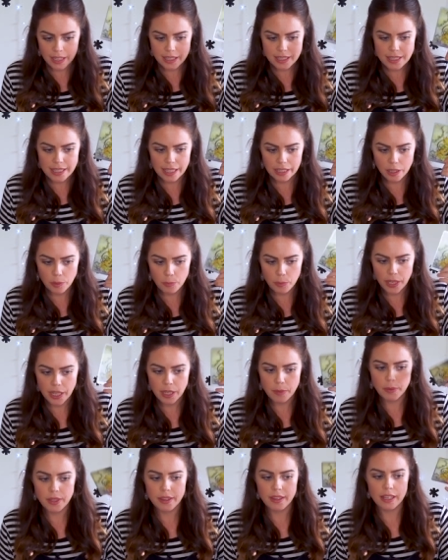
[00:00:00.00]

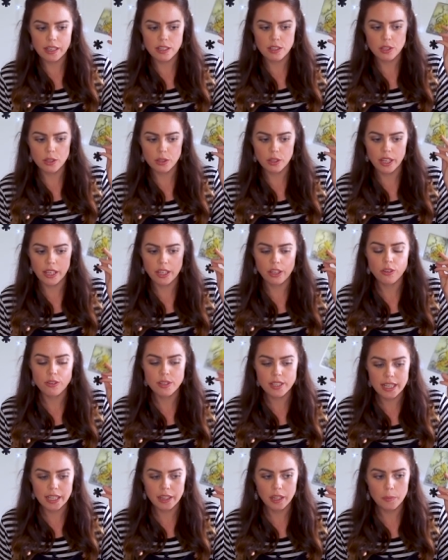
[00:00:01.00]
celebrating, but then it's like you
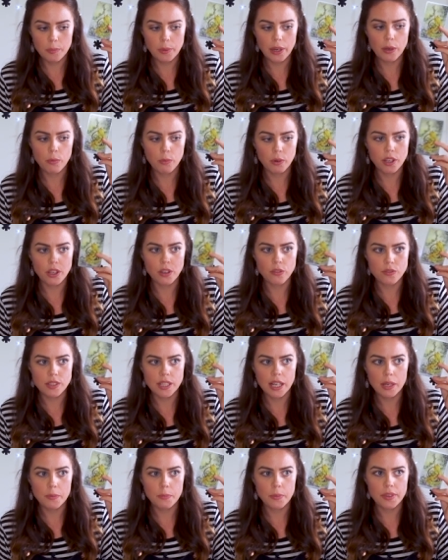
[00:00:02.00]
celebrate what you've
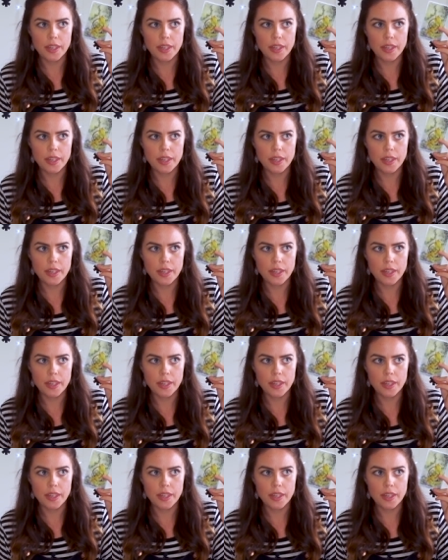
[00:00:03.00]
done,